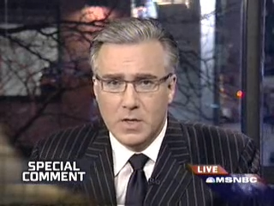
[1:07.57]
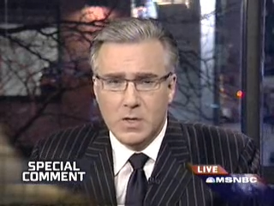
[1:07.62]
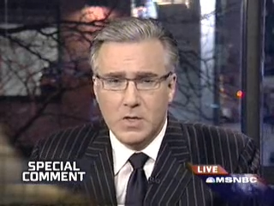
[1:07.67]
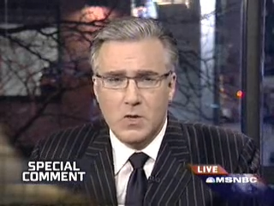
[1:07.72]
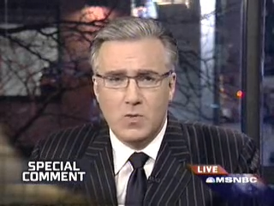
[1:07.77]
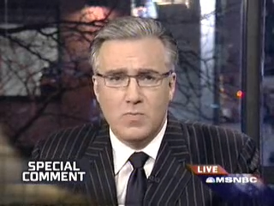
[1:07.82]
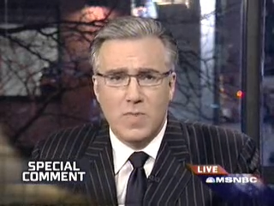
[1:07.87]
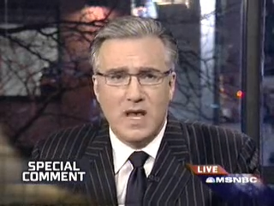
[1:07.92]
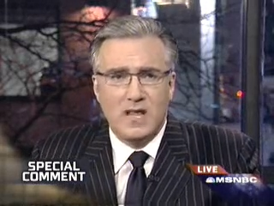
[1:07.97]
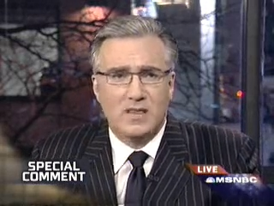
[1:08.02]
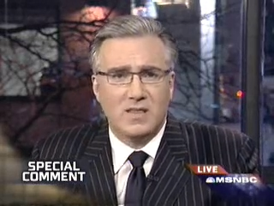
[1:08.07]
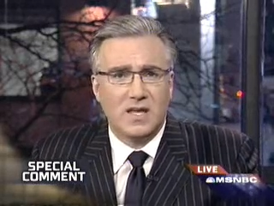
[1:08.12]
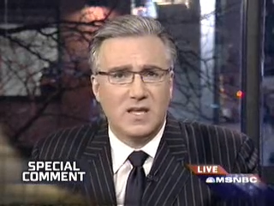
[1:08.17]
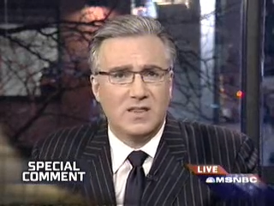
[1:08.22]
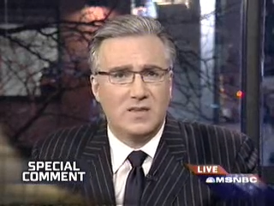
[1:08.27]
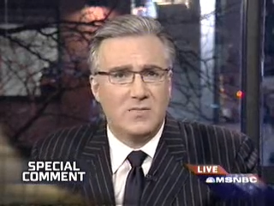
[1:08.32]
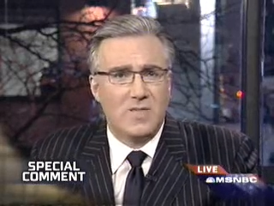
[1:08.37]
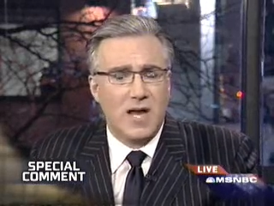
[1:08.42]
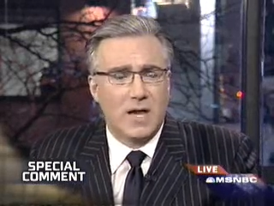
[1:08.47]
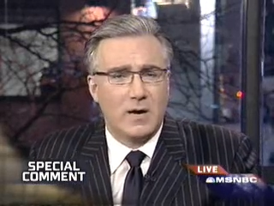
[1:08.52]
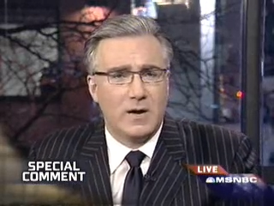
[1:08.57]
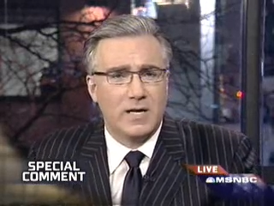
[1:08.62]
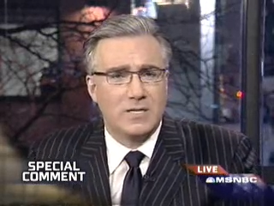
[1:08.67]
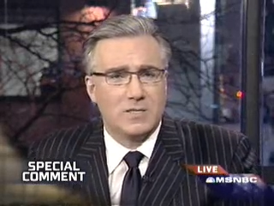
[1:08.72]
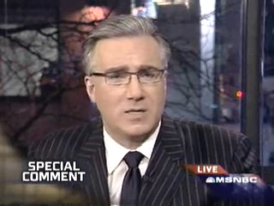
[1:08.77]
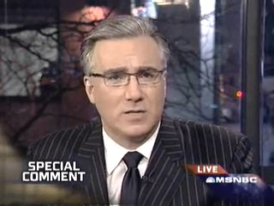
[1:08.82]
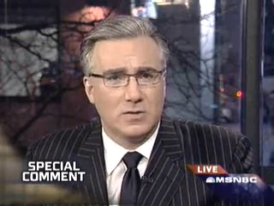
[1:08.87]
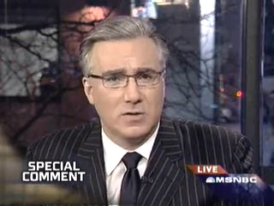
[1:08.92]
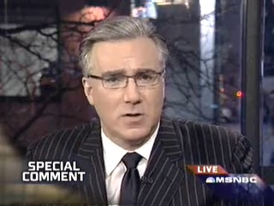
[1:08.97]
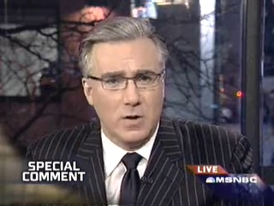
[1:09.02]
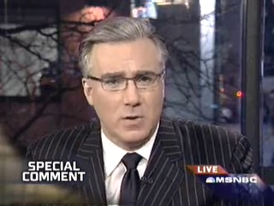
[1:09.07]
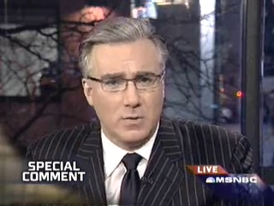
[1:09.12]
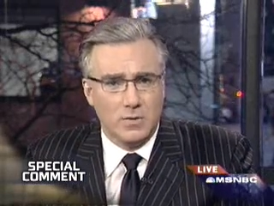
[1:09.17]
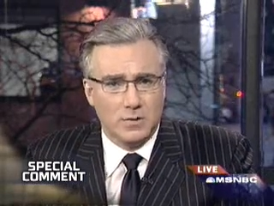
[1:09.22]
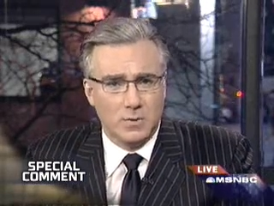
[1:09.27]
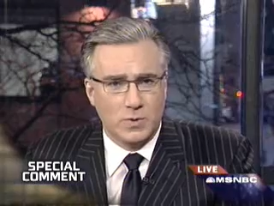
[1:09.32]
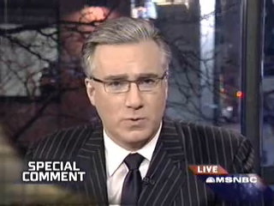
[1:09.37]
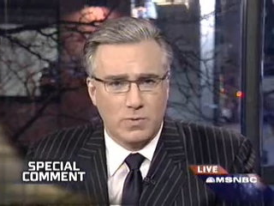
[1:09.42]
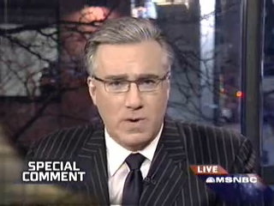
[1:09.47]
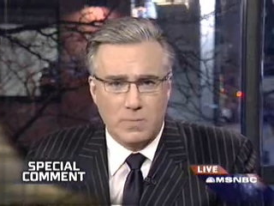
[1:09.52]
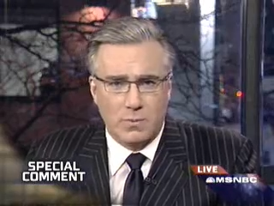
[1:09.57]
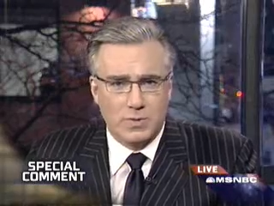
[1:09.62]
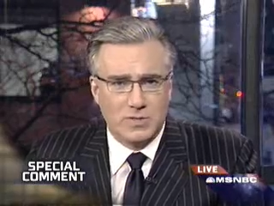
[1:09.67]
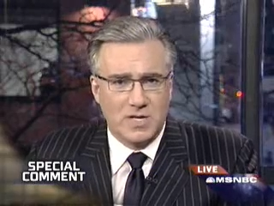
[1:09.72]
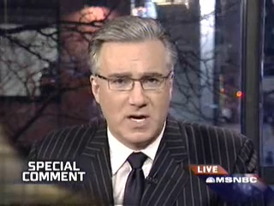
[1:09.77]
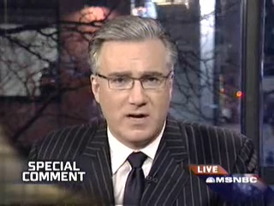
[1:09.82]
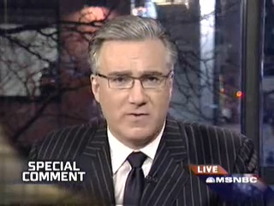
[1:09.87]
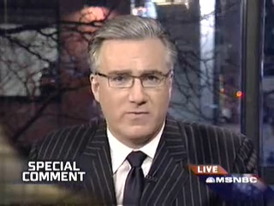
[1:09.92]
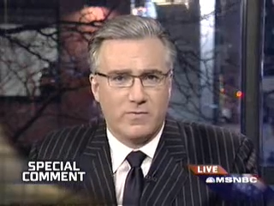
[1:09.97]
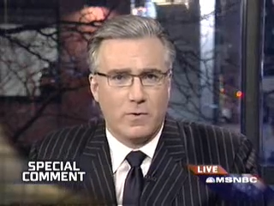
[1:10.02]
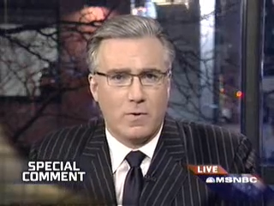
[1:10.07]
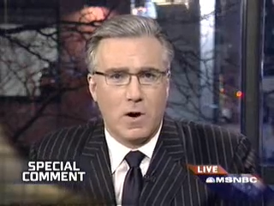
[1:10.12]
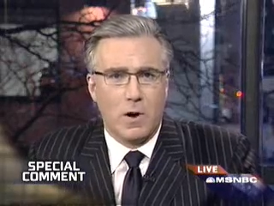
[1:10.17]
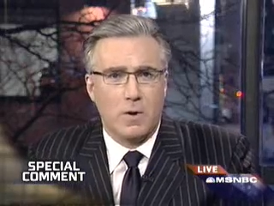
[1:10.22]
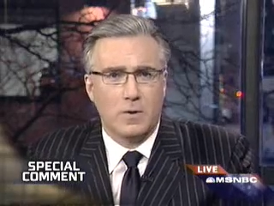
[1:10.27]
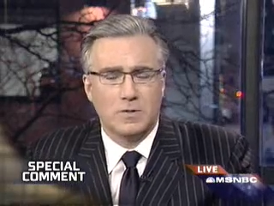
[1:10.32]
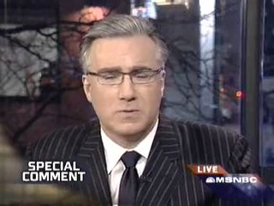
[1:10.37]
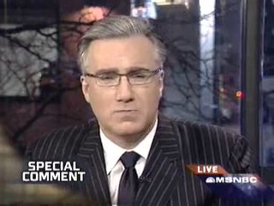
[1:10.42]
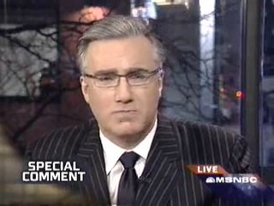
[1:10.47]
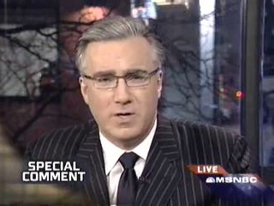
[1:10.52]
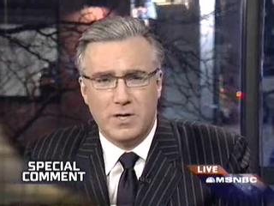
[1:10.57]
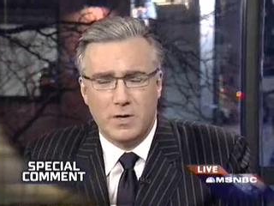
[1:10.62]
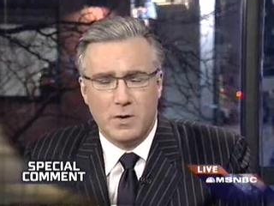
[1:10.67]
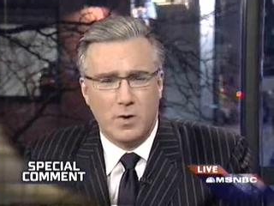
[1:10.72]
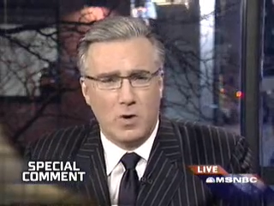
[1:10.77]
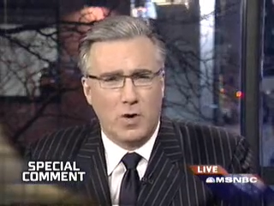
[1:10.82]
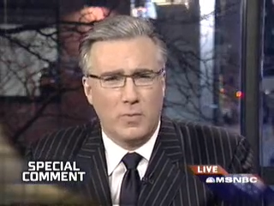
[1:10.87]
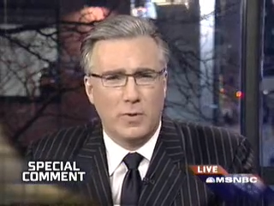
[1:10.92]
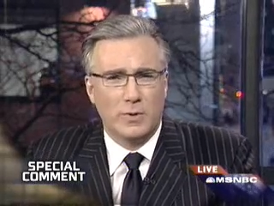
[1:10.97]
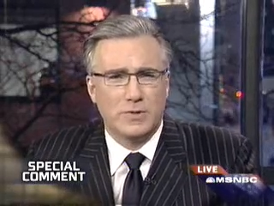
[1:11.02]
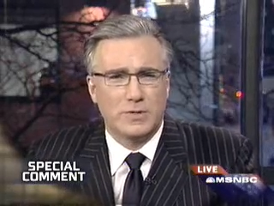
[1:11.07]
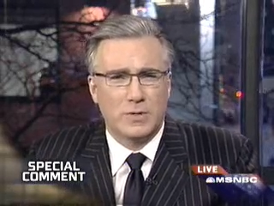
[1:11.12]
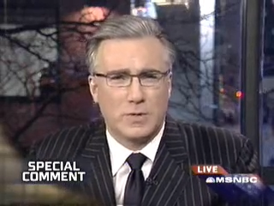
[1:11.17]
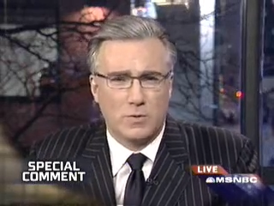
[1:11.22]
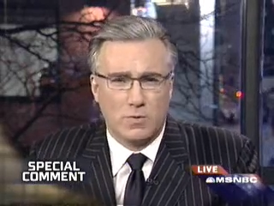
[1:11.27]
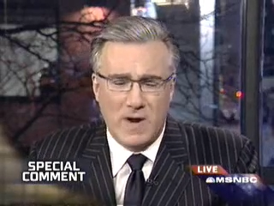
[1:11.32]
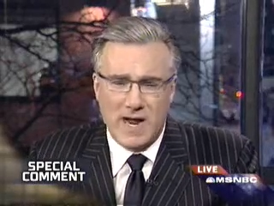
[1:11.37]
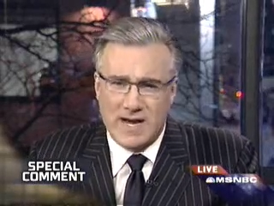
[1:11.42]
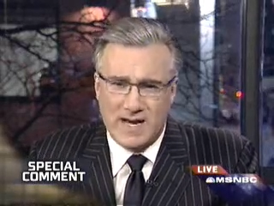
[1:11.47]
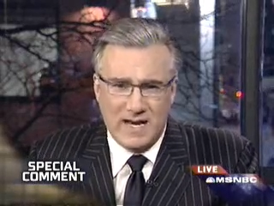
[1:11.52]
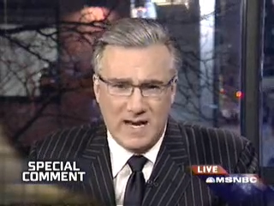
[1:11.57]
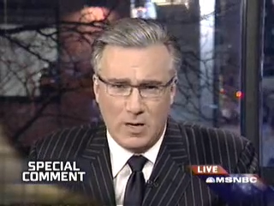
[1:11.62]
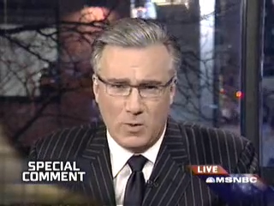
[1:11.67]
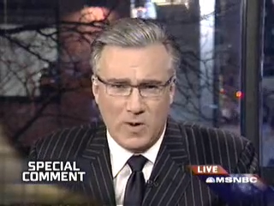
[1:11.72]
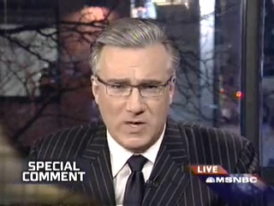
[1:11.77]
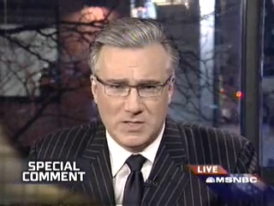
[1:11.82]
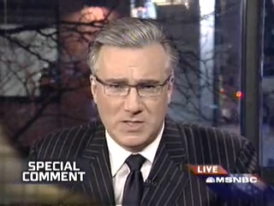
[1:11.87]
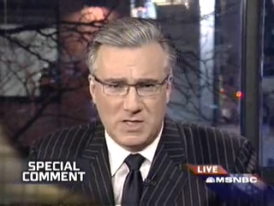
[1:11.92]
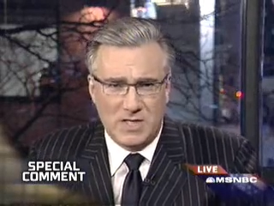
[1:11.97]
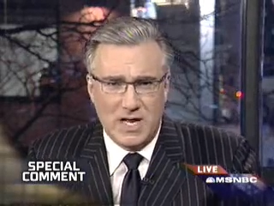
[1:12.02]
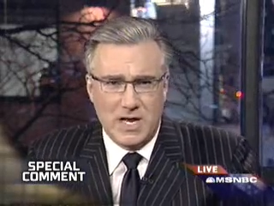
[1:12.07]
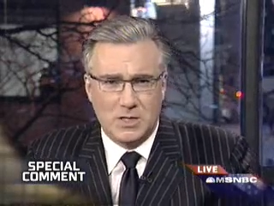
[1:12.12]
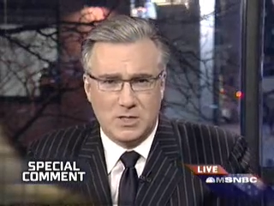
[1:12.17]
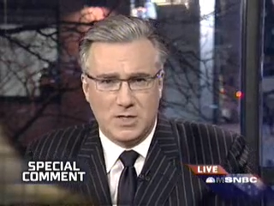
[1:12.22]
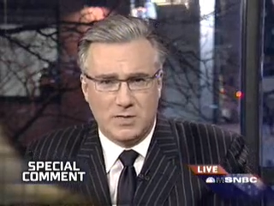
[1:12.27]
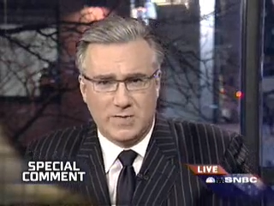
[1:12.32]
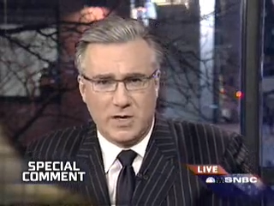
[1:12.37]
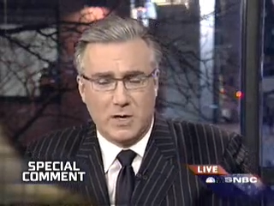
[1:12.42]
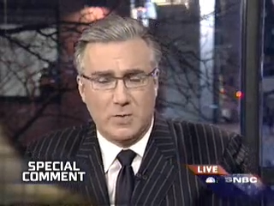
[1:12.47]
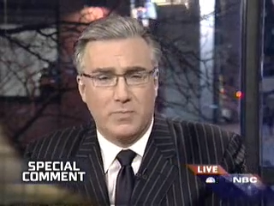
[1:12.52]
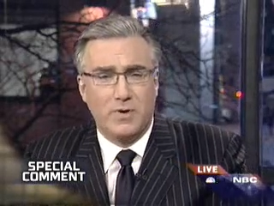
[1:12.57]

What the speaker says: You may think the matter has closed with Representative Ferraro's bitter, almost threatening resignation letter.